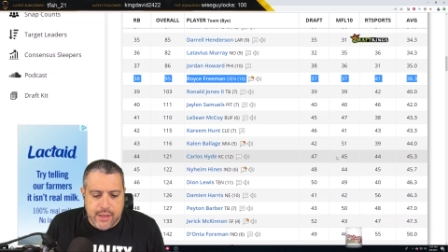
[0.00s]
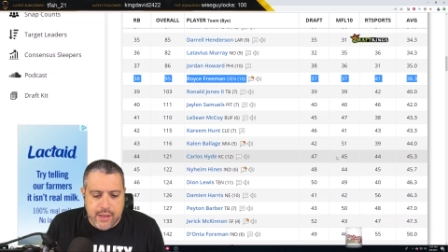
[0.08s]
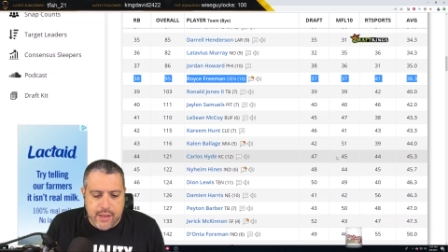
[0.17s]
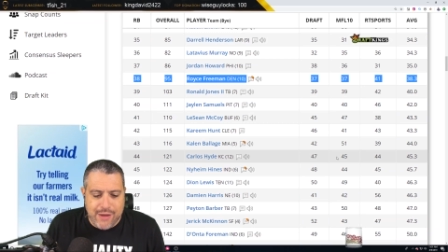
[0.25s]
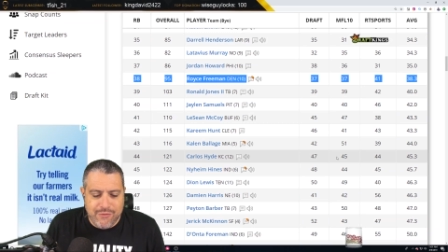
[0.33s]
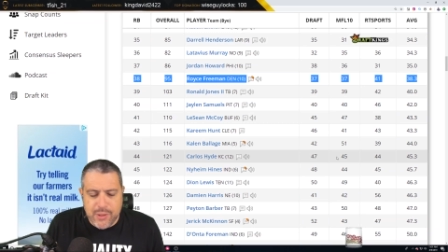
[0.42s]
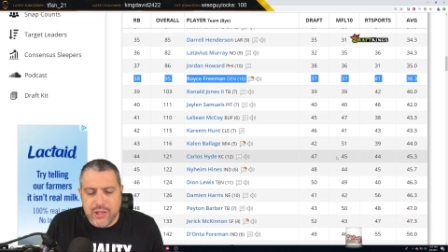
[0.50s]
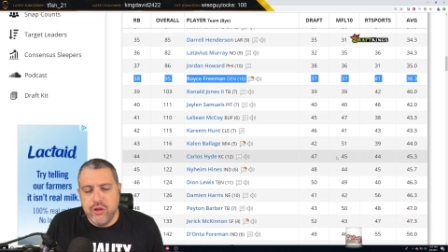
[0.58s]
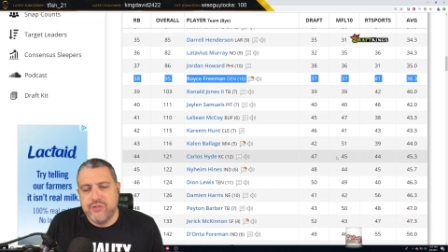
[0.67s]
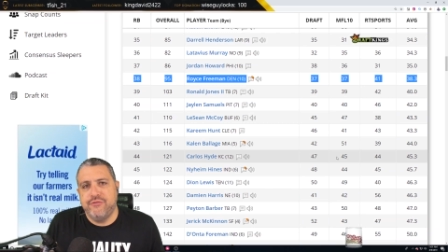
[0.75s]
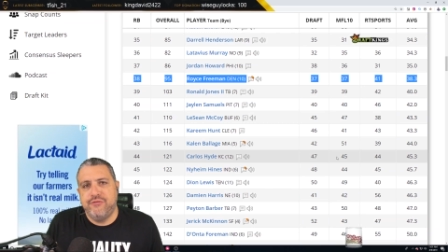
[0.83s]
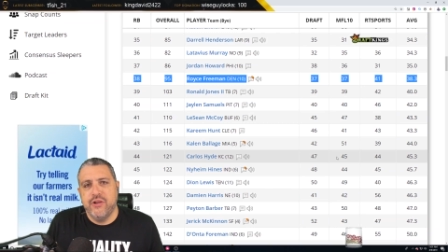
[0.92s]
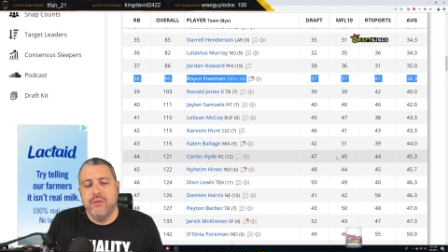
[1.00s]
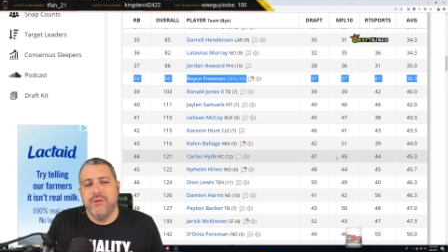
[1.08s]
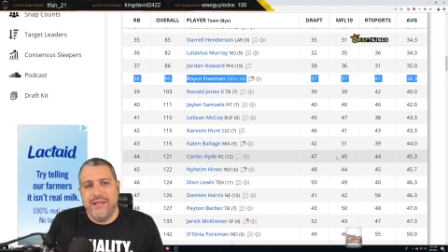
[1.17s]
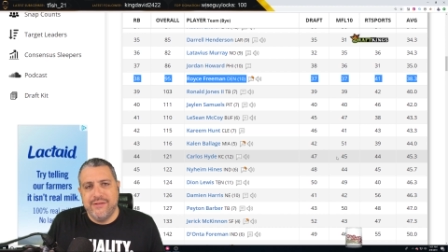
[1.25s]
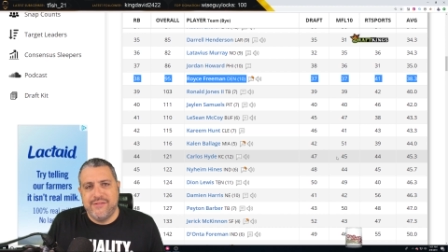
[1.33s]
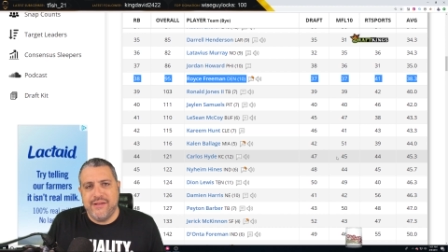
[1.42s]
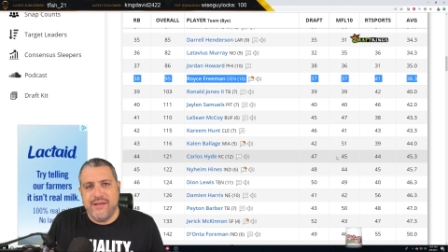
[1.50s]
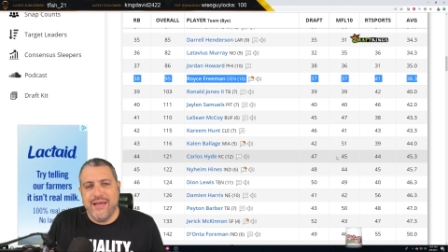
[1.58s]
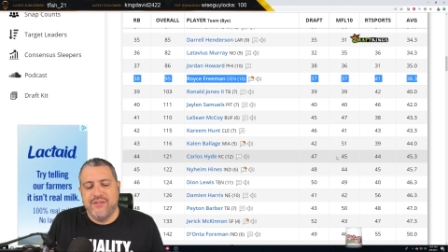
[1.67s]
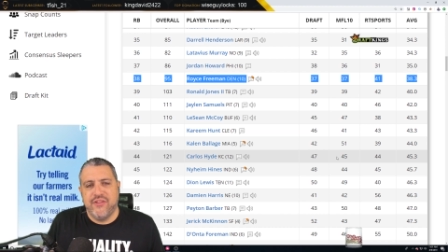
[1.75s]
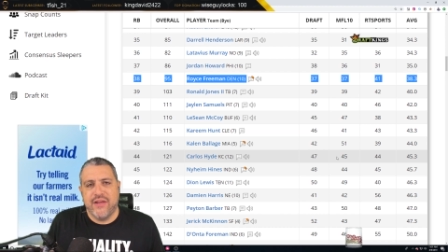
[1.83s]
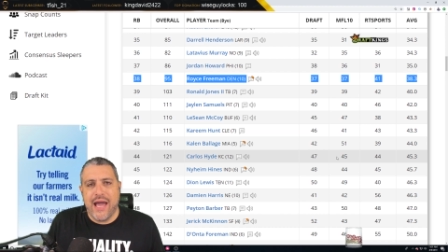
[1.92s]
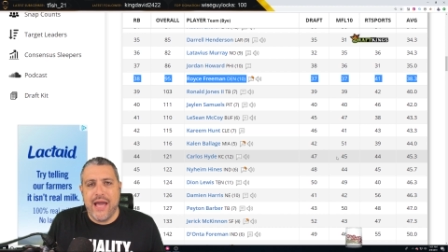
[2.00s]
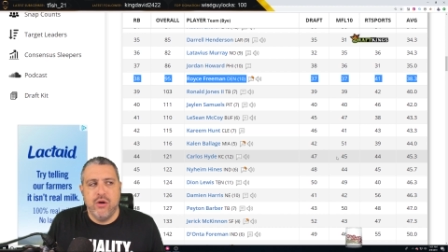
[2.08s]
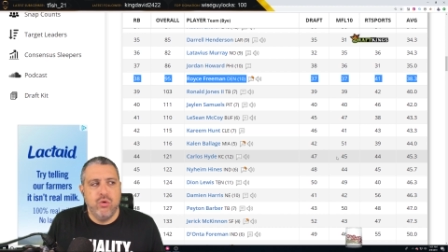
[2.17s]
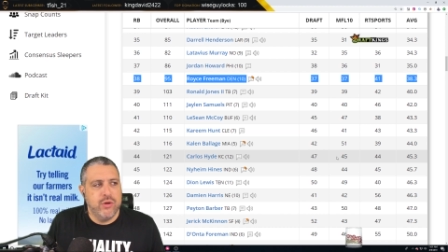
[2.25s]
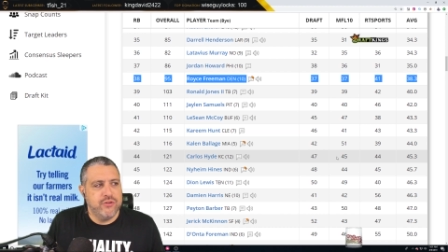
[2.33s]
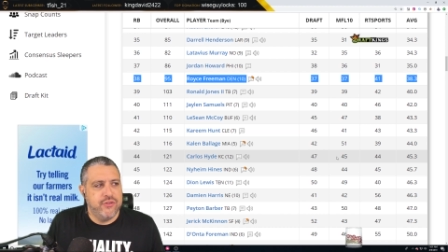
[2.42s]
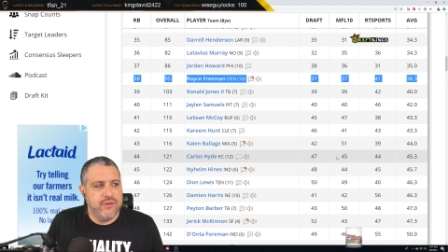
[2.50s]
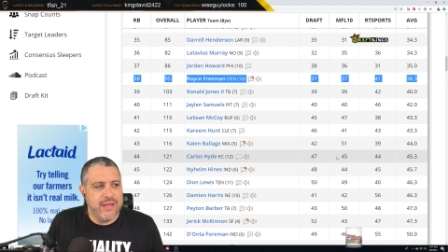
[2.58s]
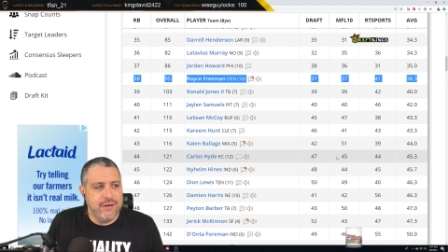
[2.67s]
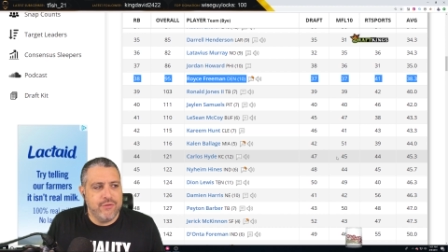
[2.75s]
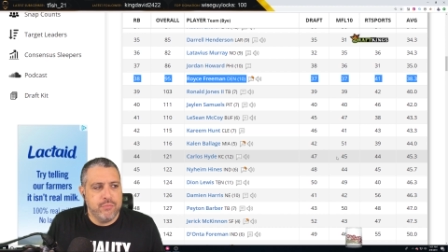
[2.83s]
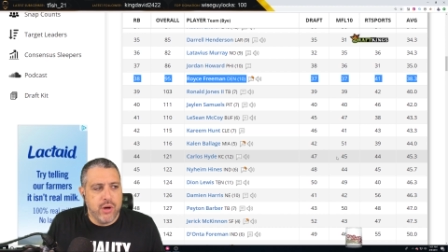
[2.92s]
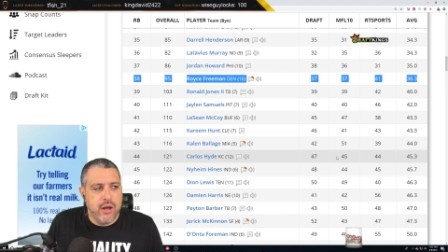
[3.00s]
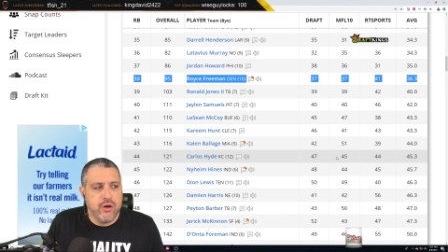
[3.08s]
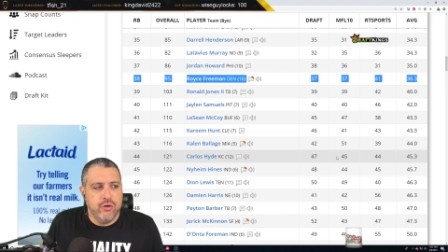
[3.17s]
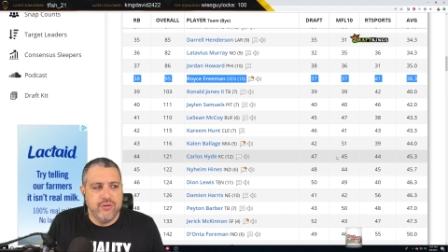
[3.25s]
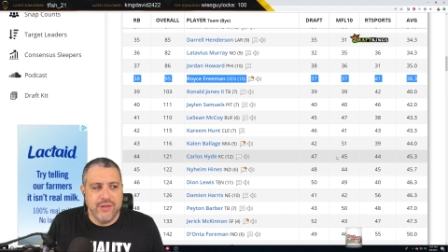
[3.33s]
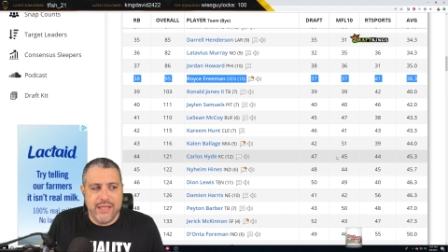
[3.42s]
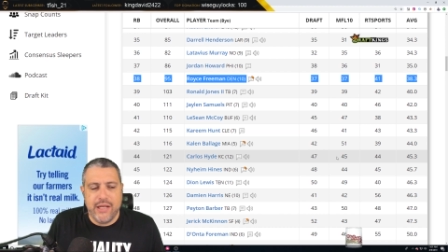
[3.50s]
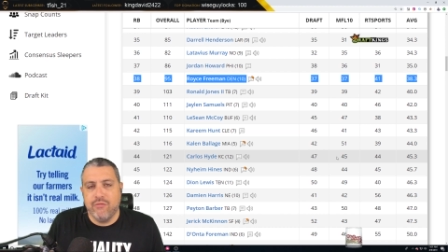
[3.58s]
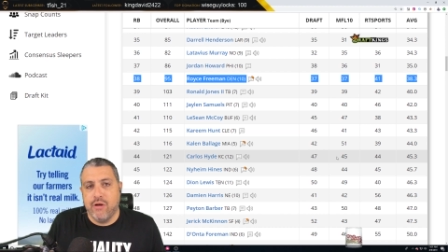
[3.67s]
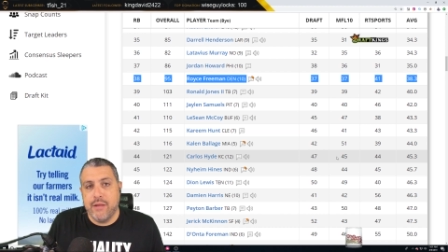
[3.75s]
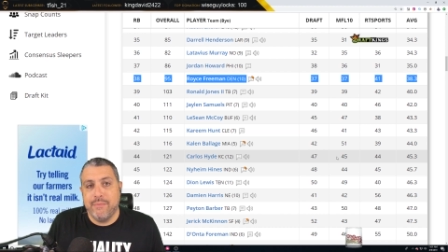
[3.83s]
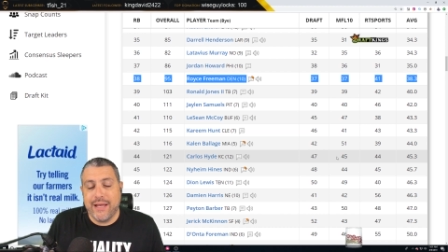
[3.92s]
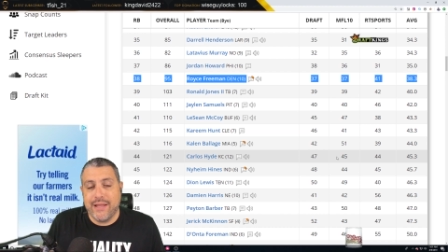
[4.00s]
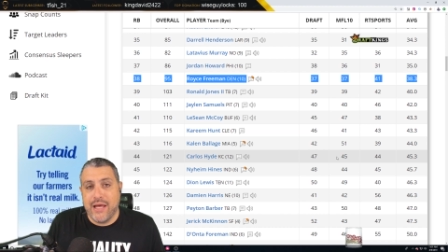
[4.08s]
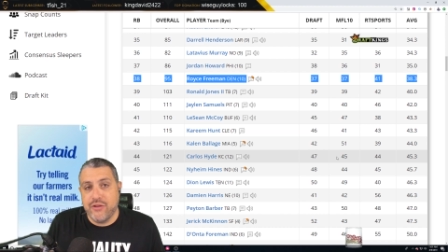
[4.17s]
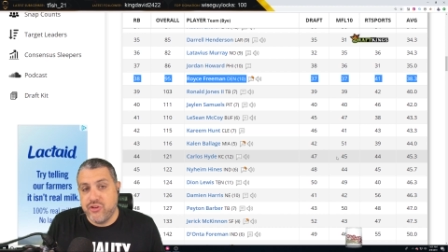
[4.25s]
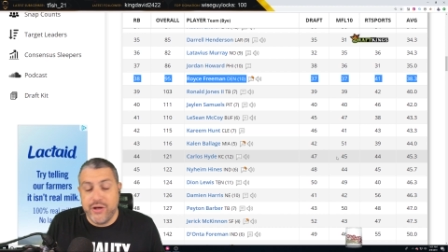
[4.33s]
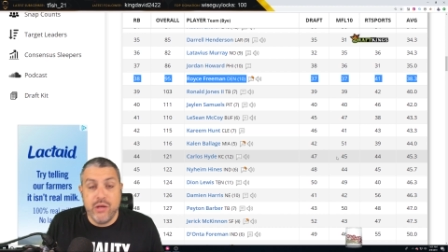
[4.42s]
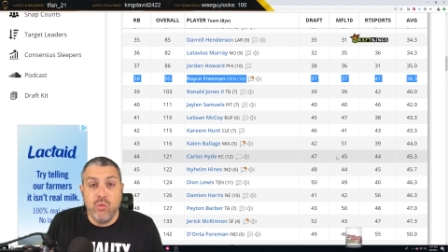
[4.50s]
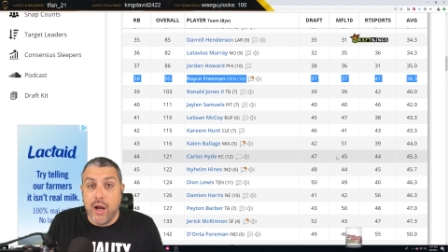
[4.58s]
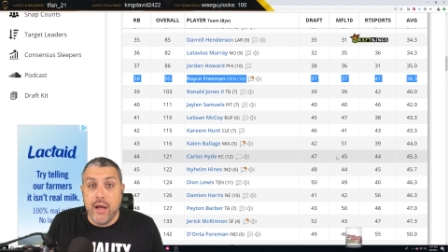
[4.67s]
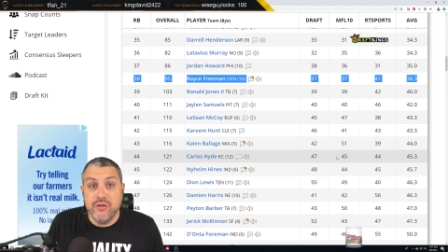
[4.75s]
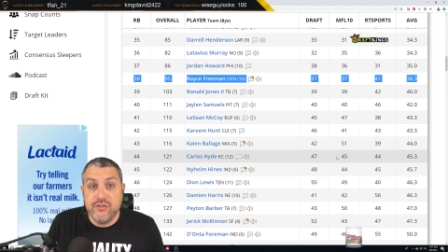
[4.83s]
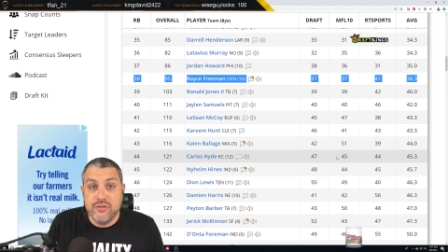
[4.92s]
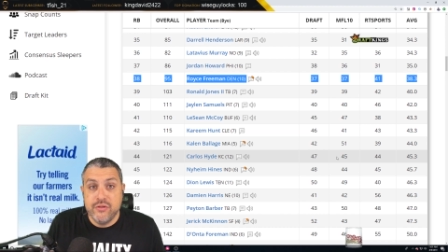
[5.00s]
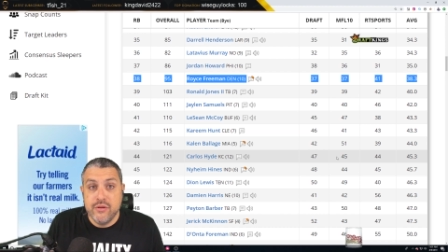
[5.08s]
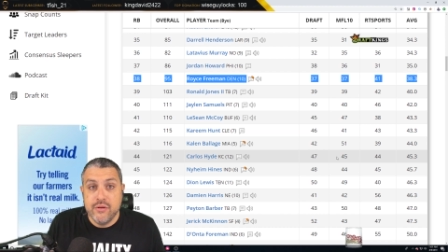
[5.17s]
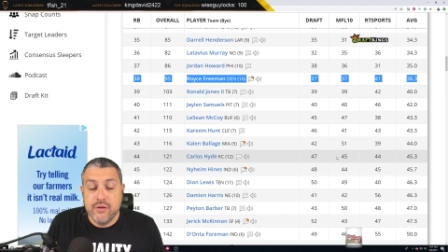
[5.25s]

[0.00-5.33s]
Everybody looks at Philip Lindsay as the guy who was the Denver Broncos' leading running back last year, and he was.